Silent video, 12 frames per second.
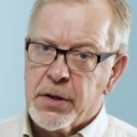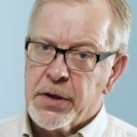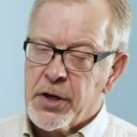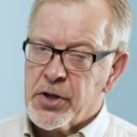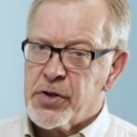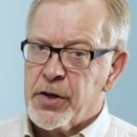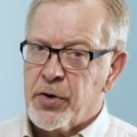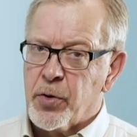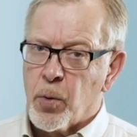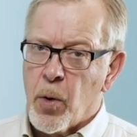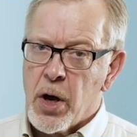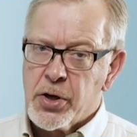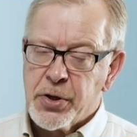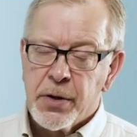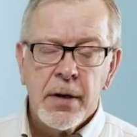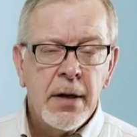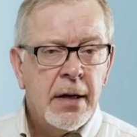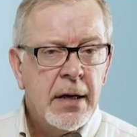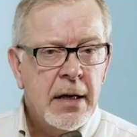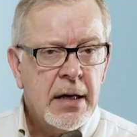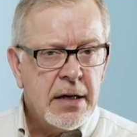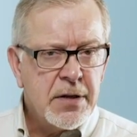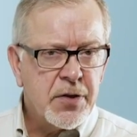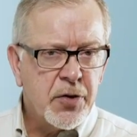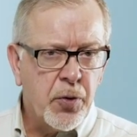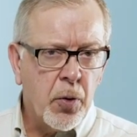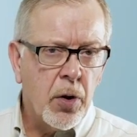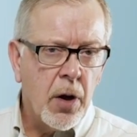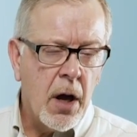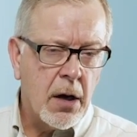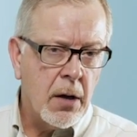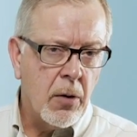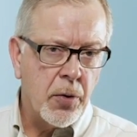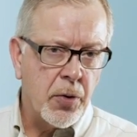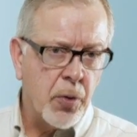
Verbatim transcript: condition in your washer is the door lock or